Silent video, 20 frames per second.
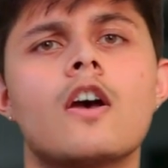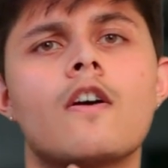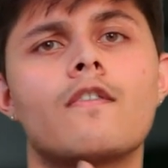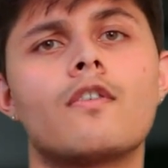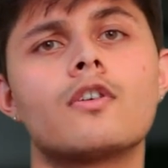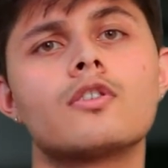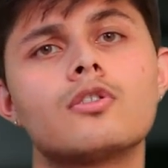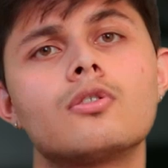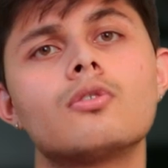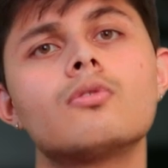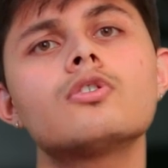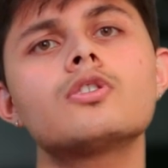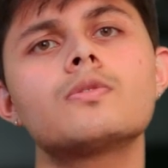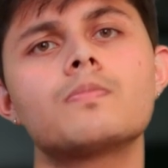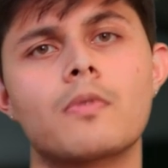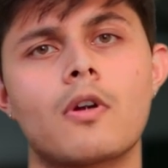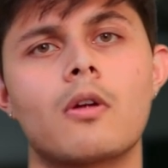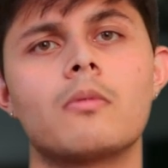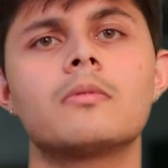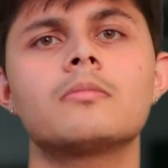for those
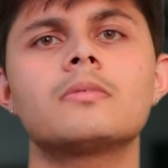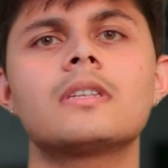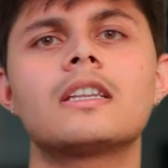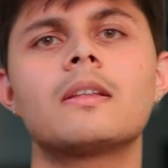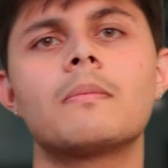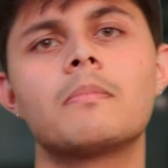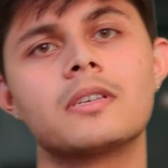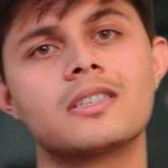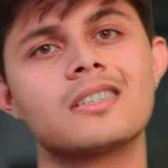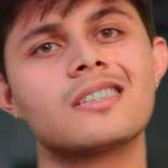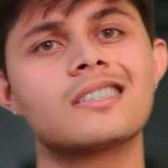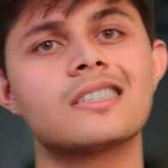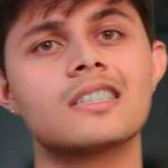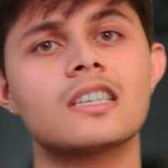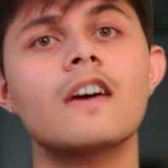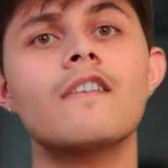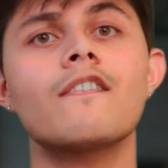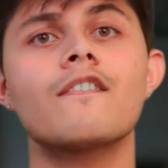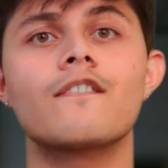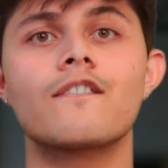problems that the businesses
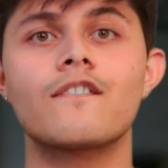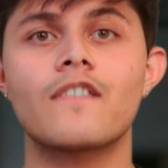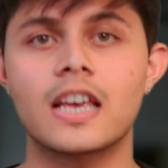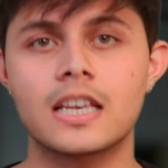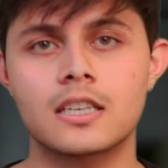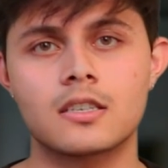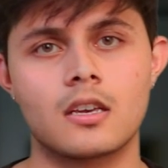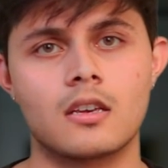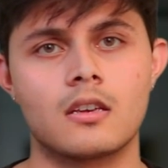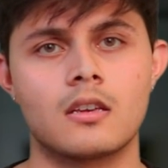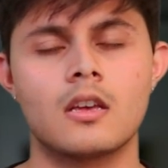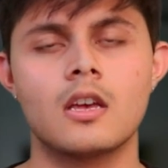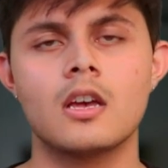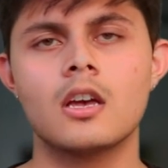are facing.